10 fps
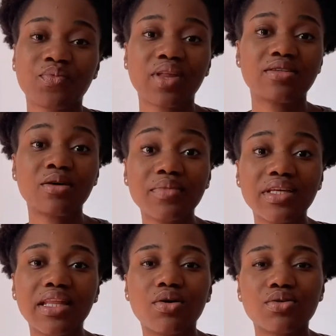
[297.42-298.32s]

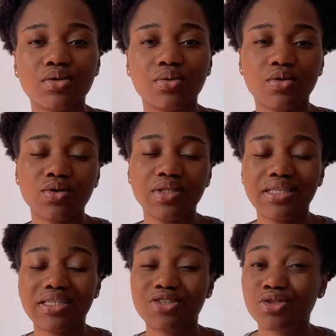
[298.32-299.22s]
Something else they'll also need
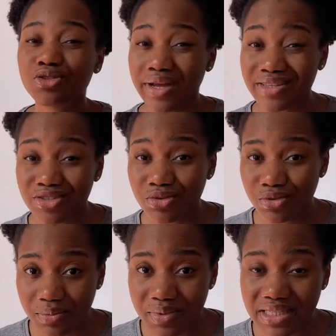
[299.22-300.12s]
is your
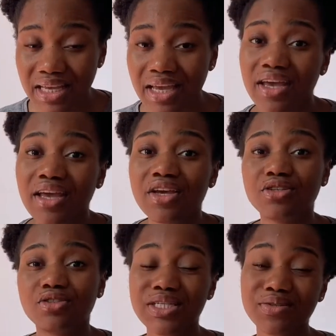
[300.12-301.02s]
transcript. Your
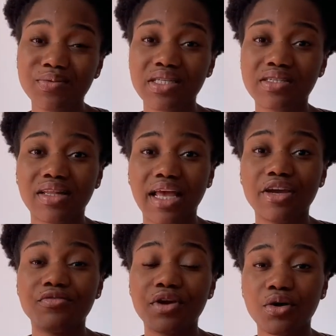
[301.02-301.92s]
transcript is like a
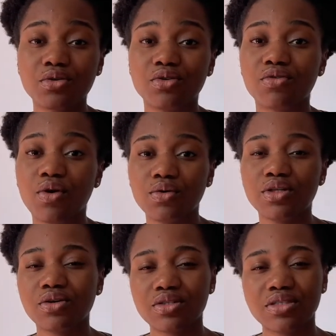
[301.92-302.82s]
record of all the
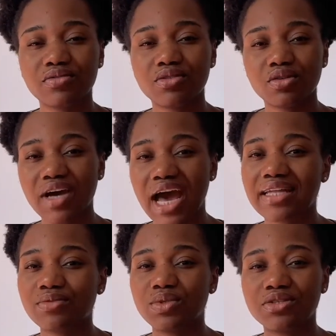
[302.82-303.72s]
courses you've had with the